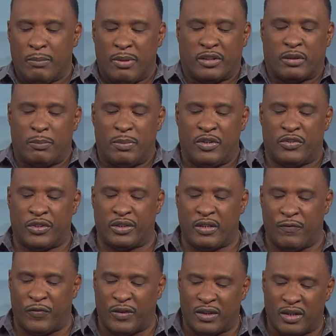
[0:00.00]
but to be
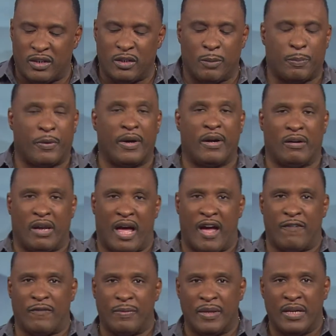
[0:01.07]
significant in your prayer
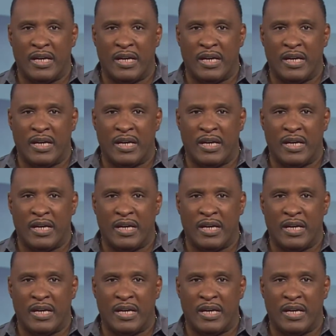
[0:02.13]
life.